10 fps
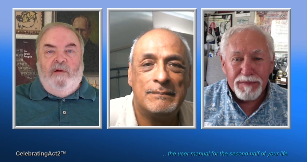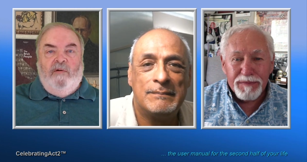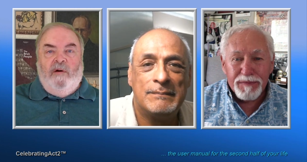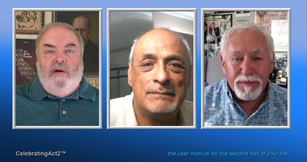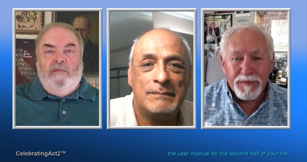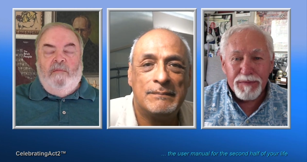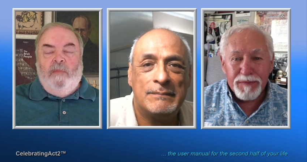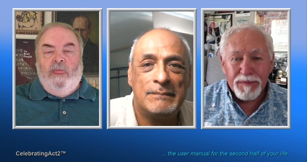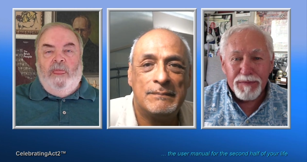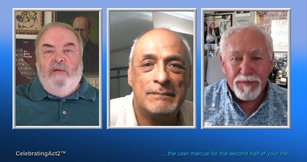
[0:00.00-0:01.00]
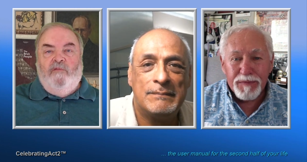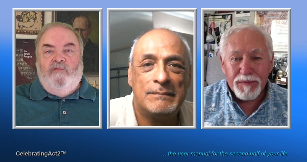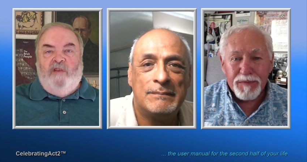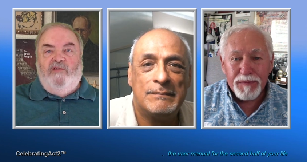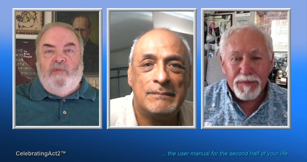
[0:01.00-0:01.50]
Speaker 1: on
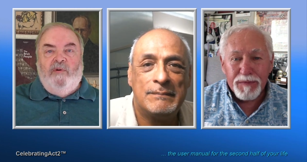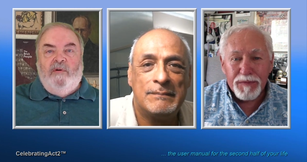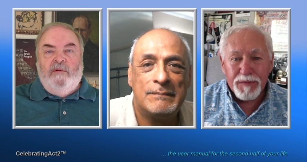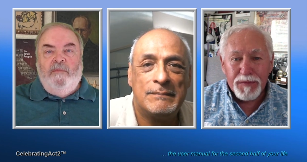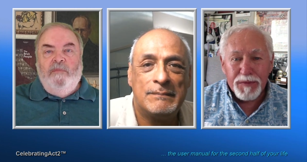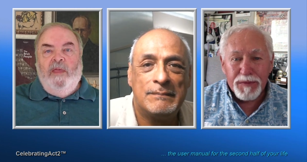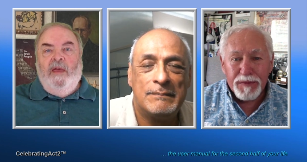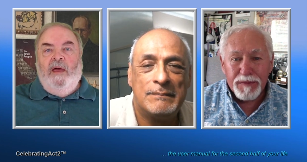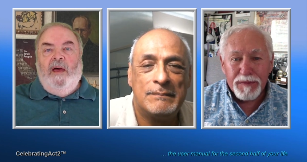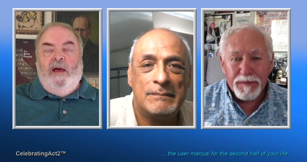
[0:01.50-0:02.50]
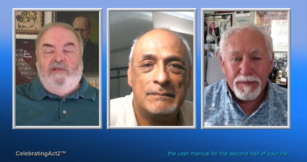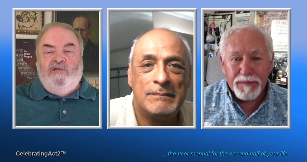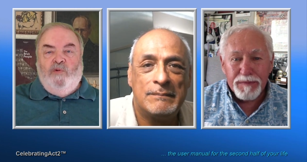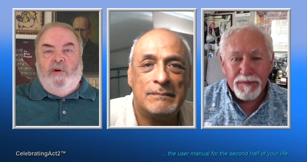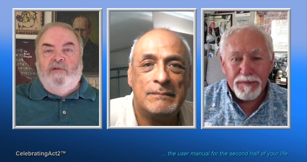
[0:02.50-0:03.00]
Facebook and
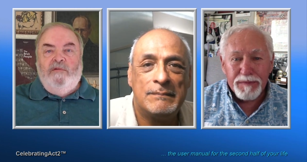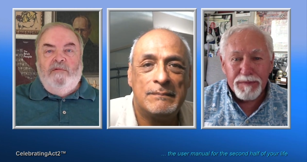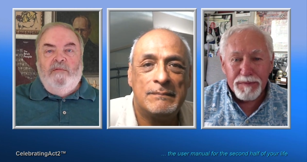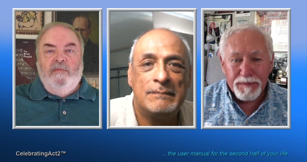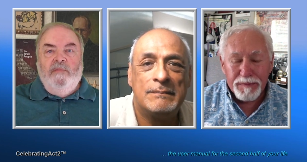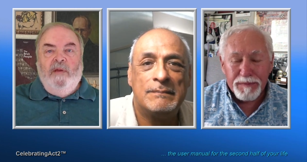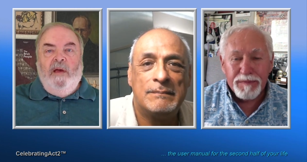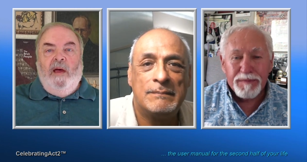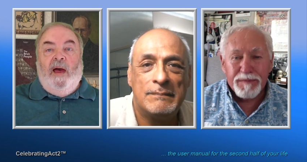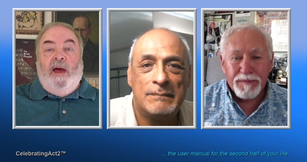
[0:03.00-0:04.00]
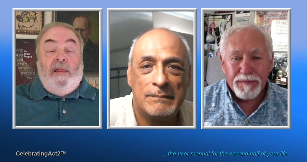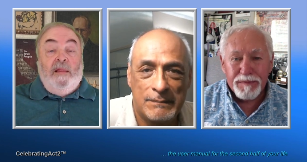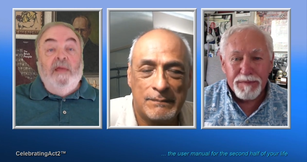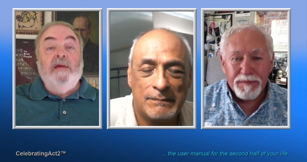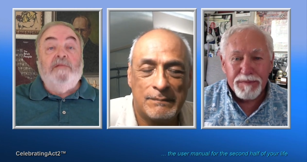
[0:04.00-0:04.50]
Twitter and
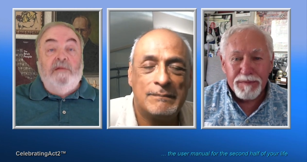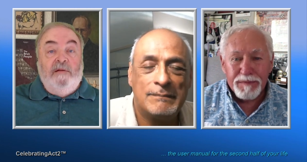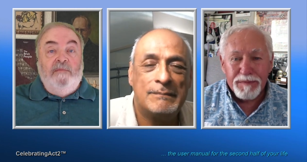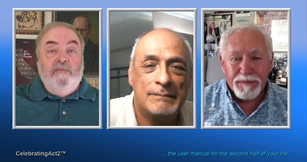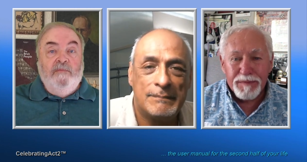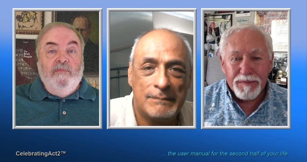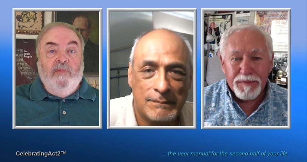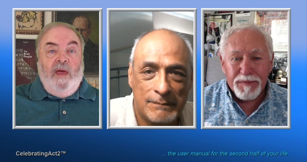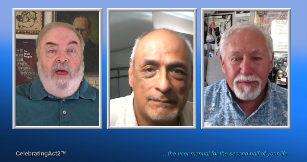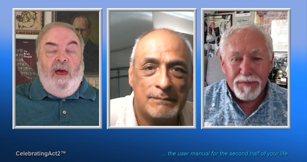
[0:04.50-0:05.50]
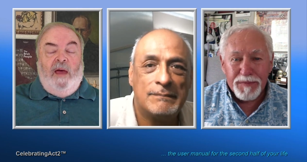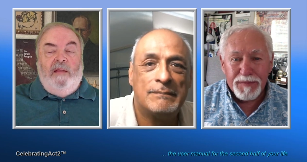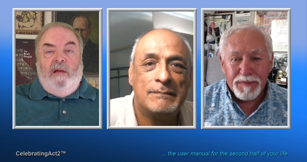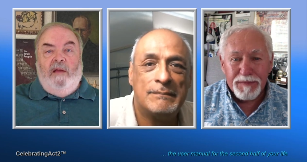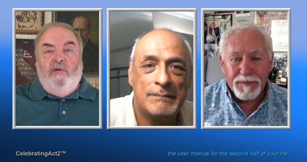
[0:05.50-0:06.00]
LinkedIn. And
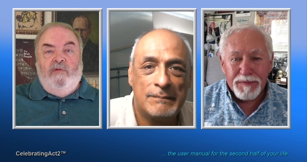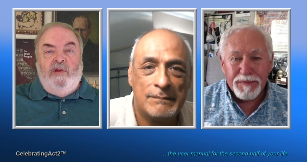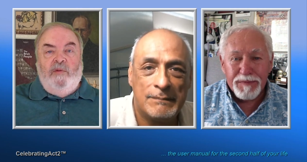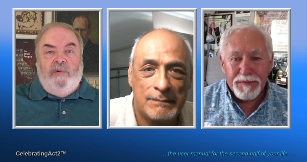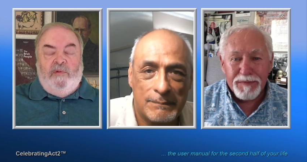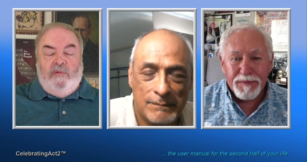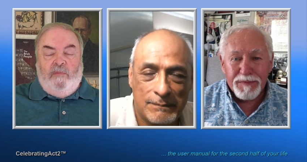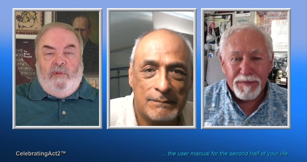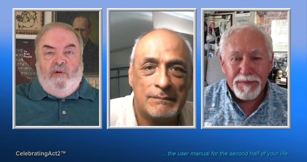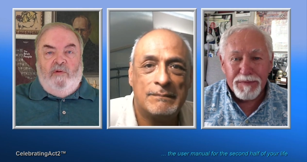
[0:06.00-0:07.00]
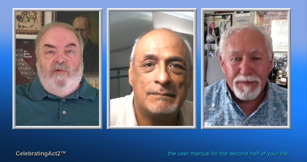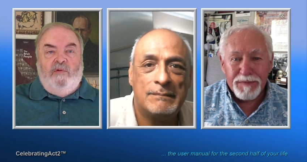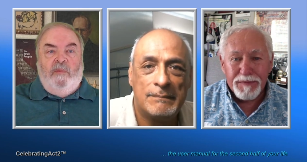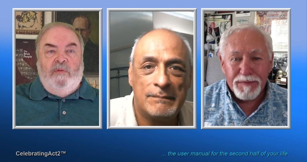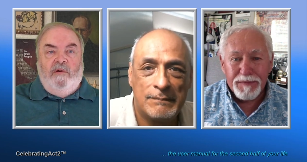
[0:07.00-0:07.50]
I know that you b belong to a
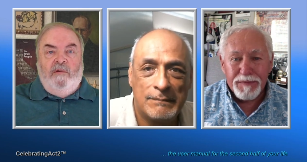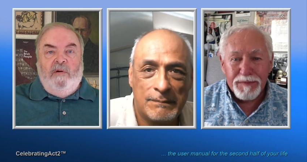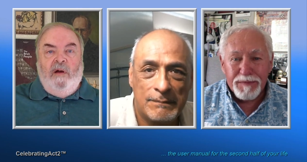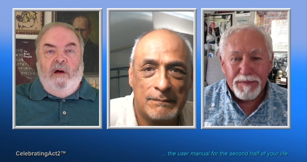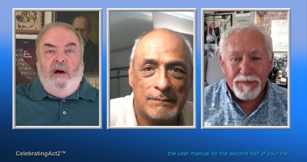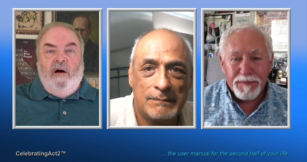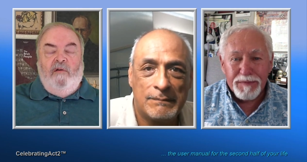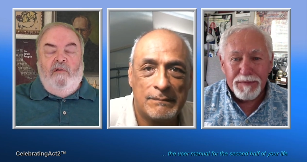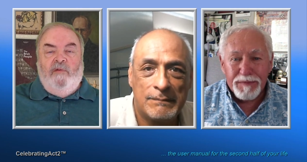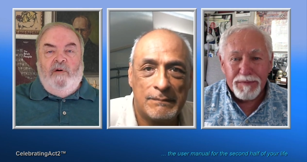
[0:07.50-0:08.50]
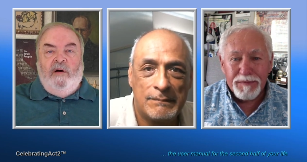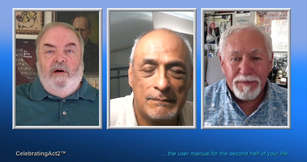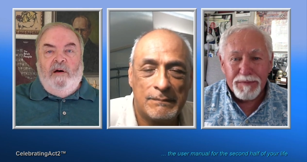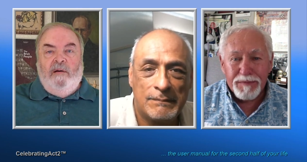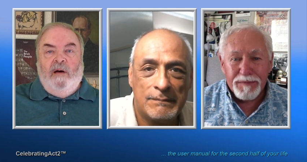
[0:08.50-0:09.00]
number of uh,
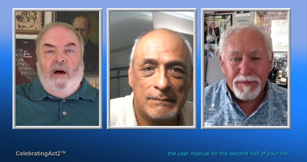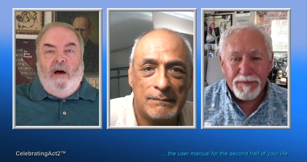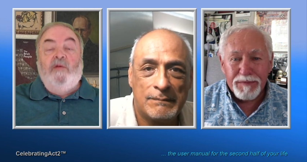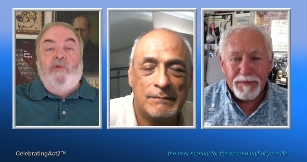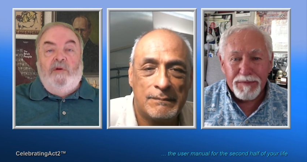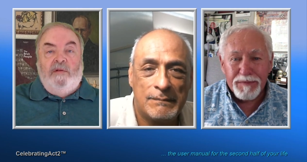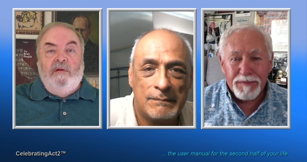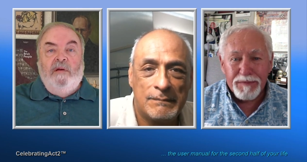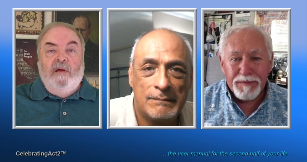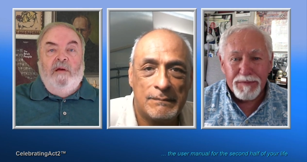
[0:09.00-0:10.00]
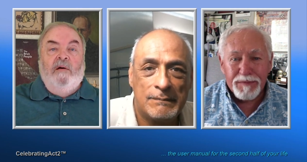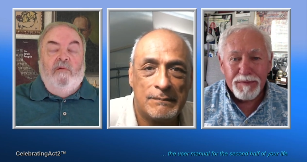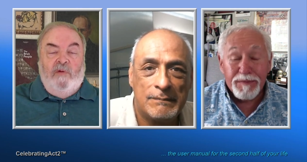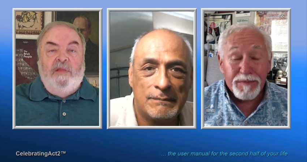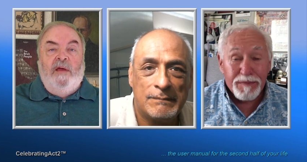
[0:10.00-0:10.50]

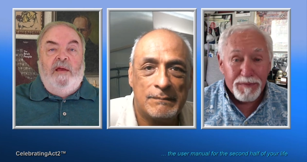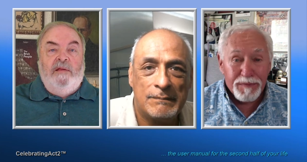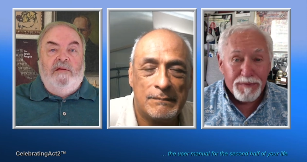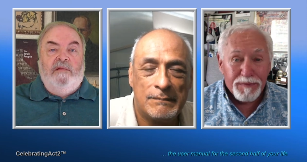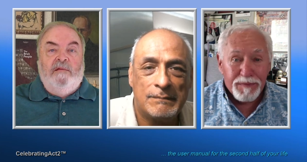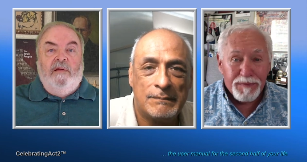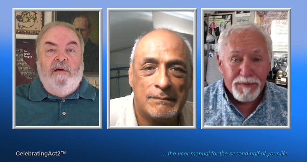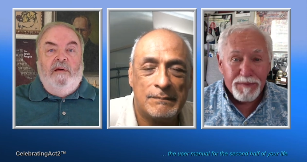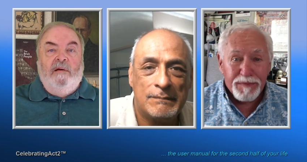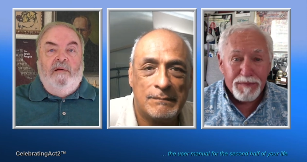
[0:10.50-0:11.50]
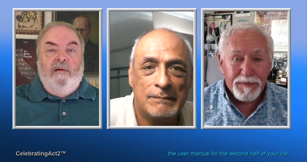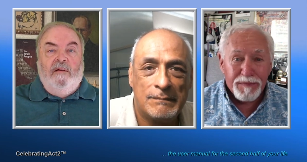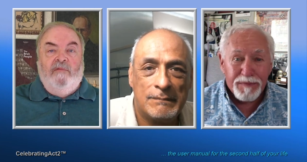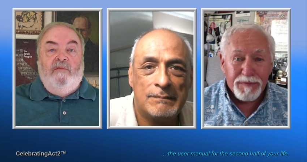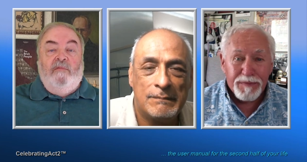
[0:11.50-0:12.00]
Hollywood-related uh, uh,
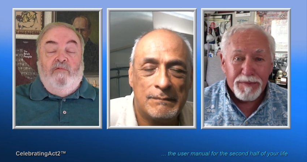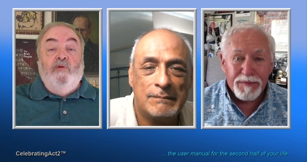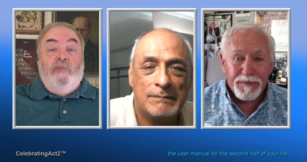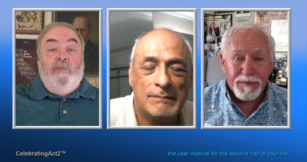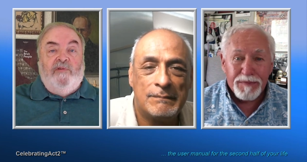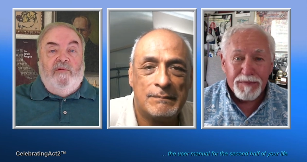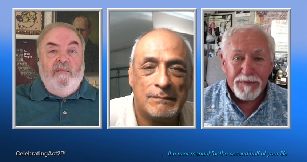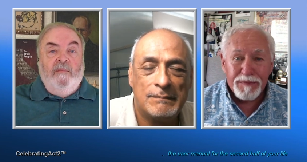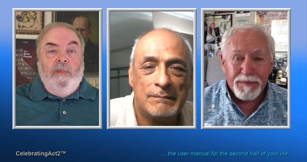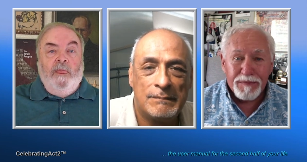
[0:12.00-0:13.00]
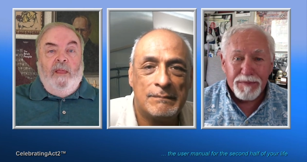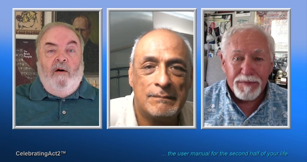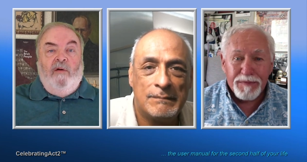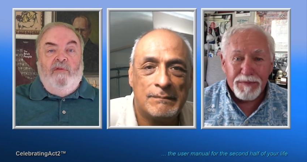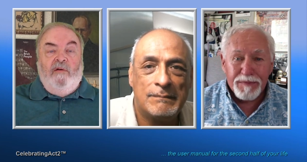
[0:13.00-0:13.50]
groups on
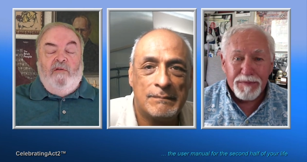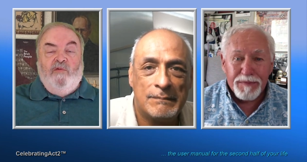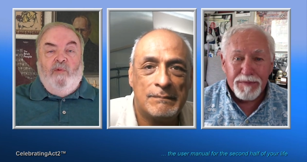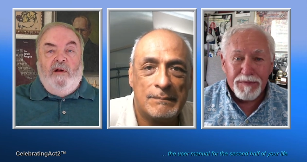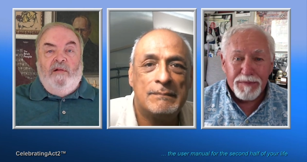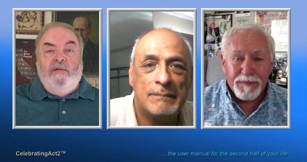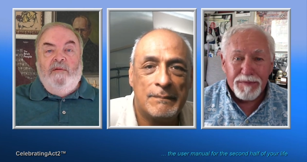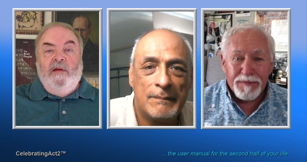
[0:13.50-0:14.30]
there as well.